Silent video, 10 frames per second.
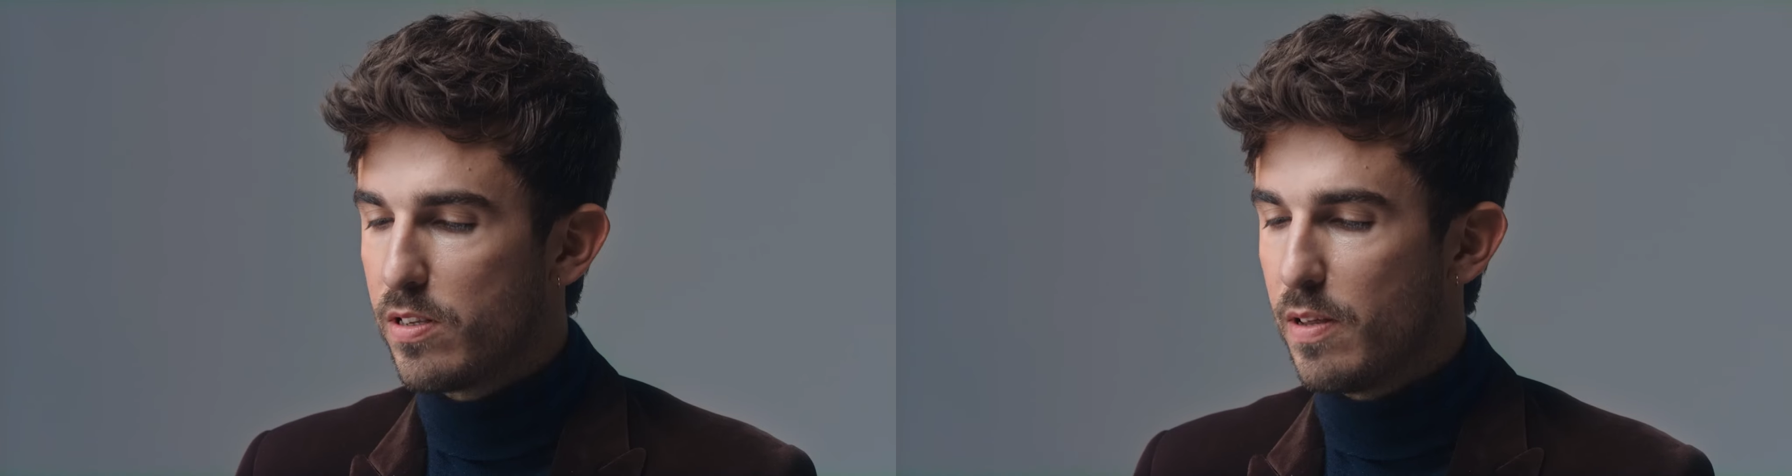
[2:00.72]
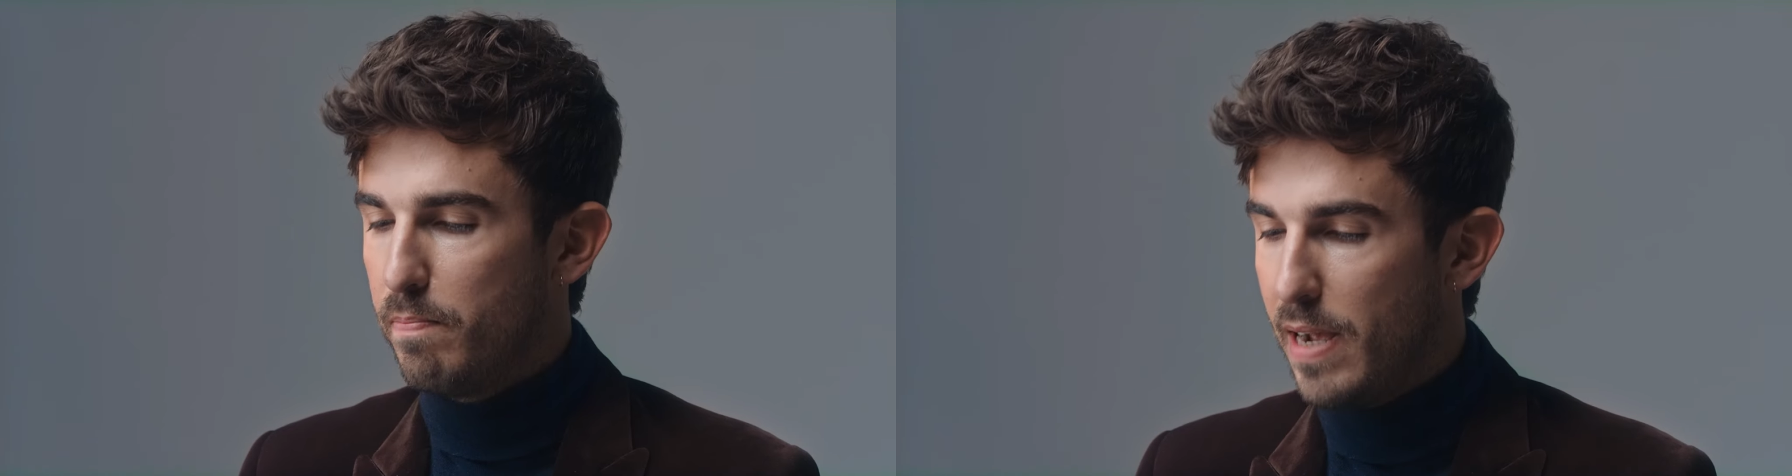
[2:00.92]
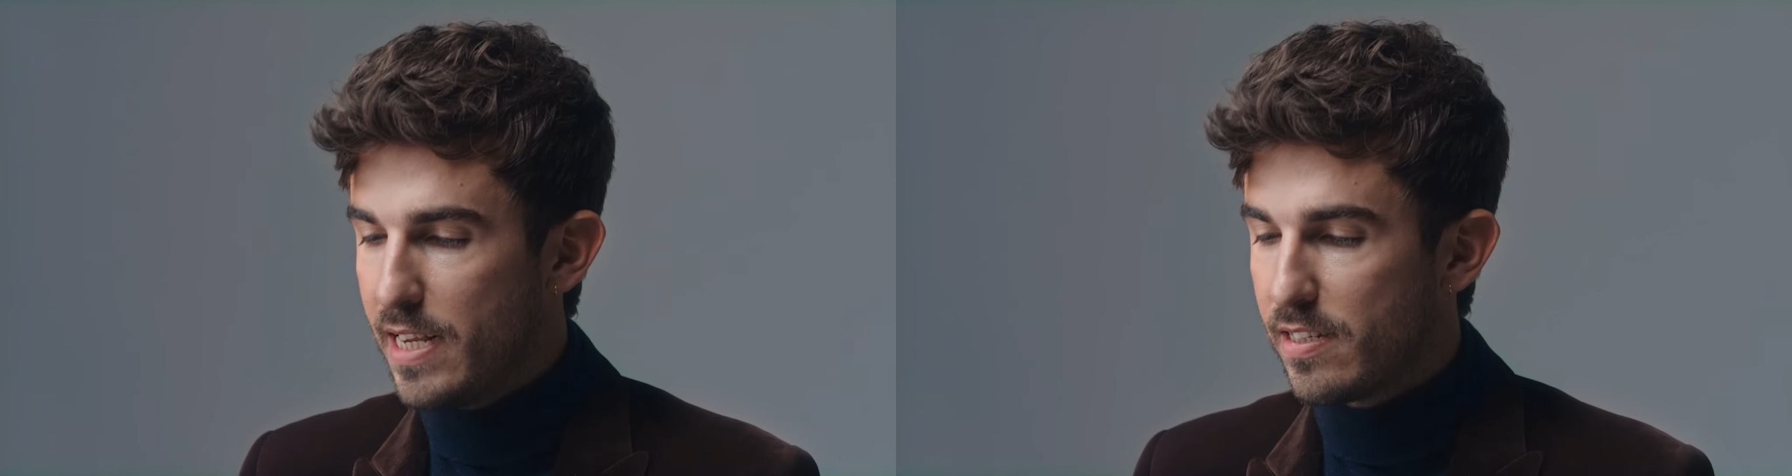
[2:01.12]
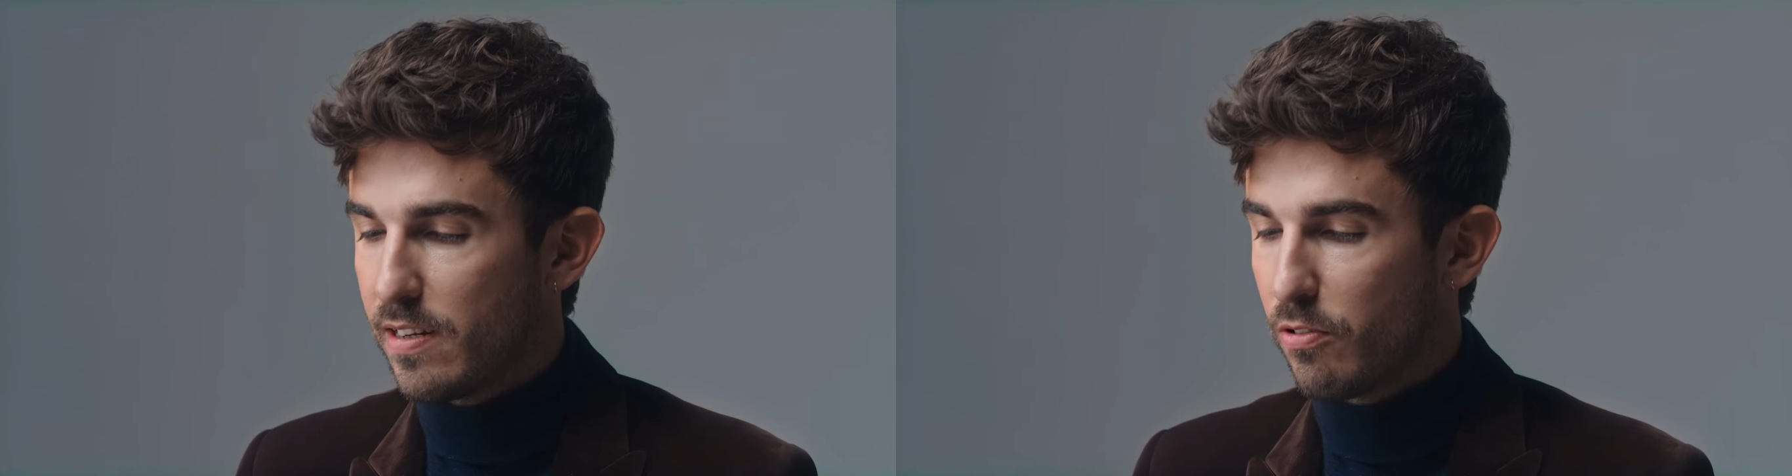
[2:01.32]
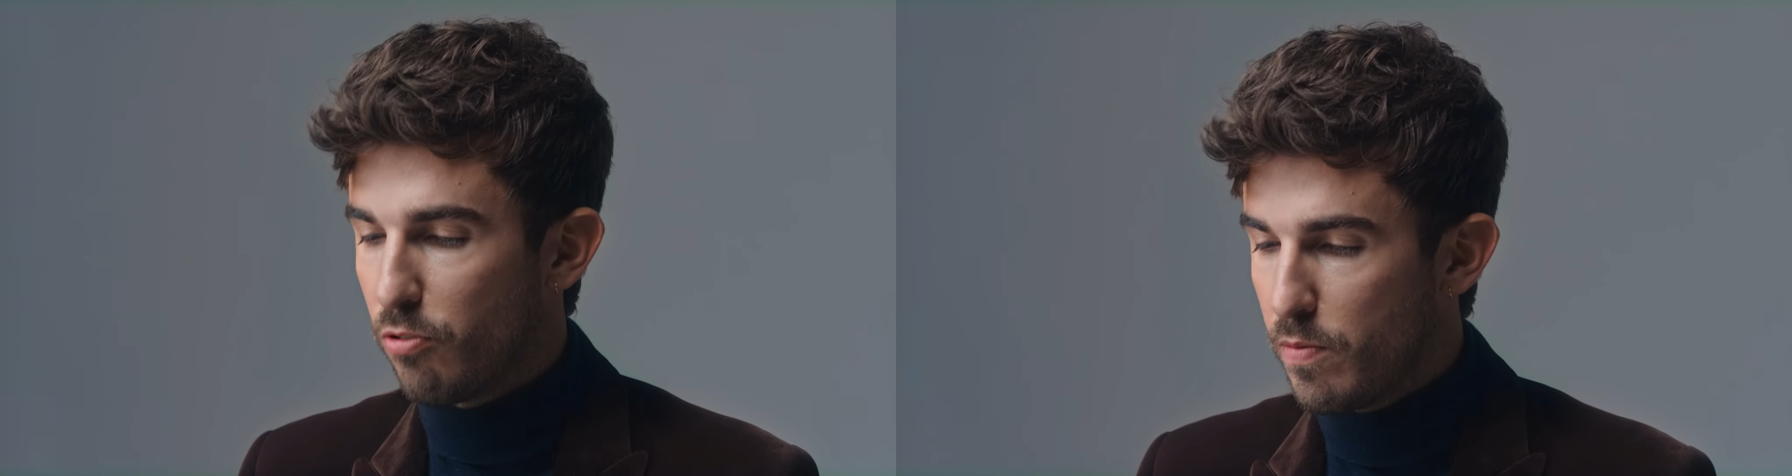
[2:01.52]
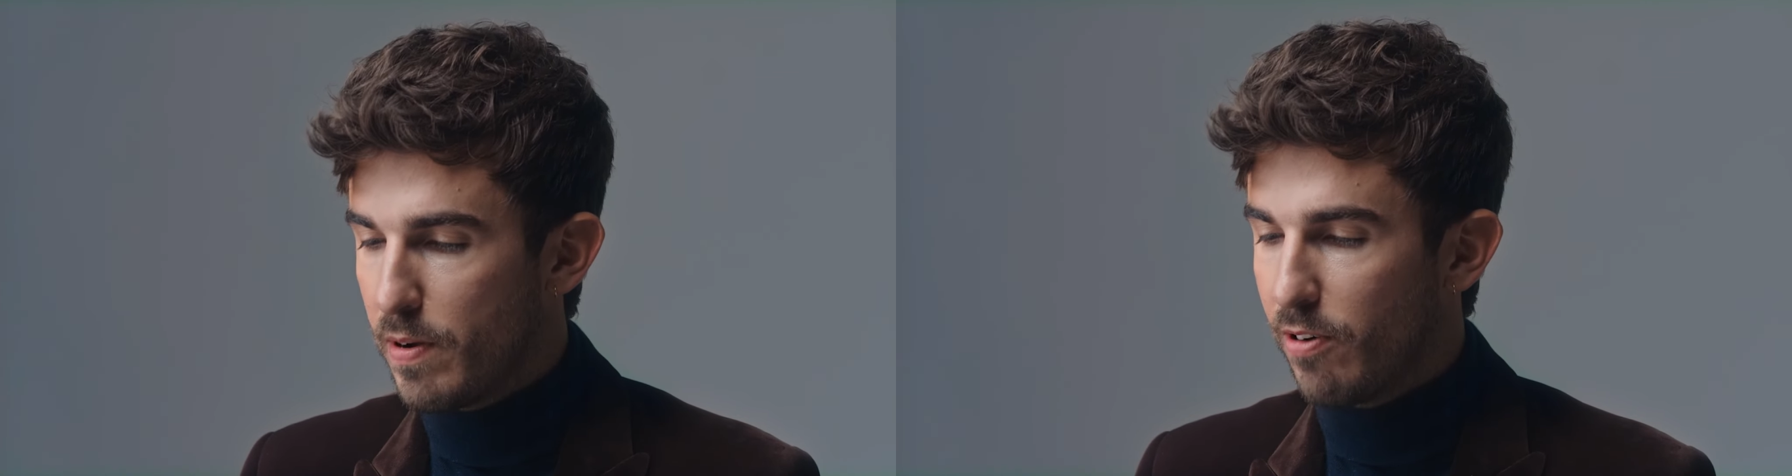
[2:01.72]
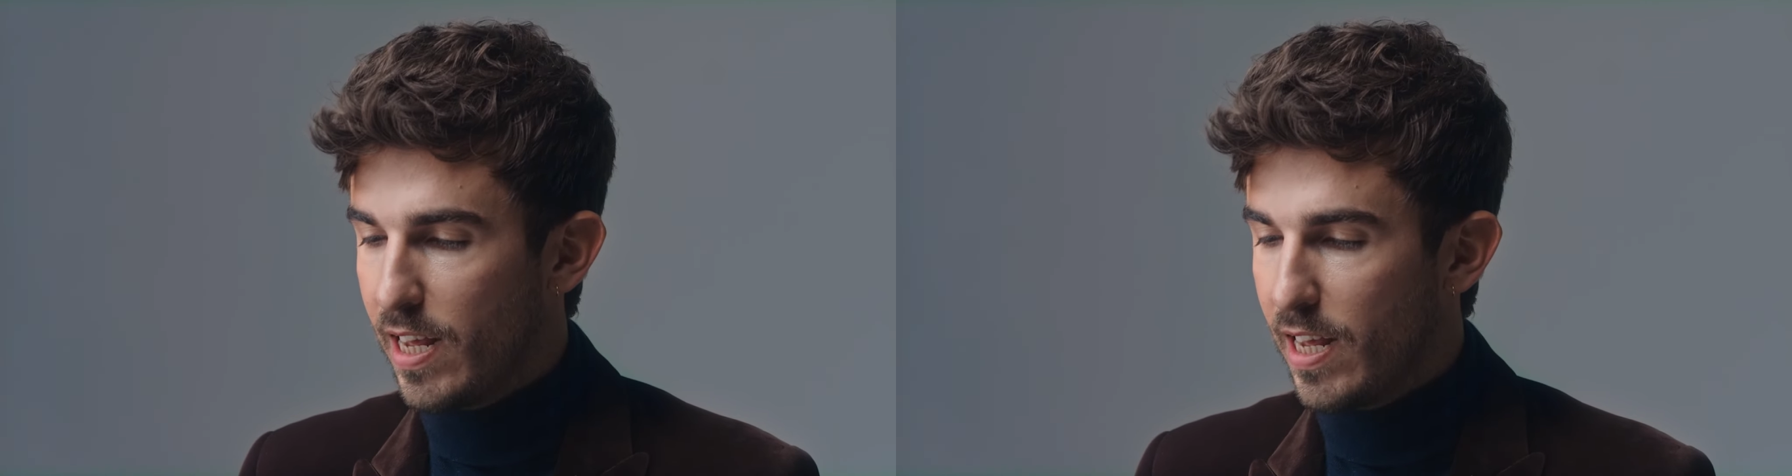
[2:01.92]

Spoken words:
What's the best grooming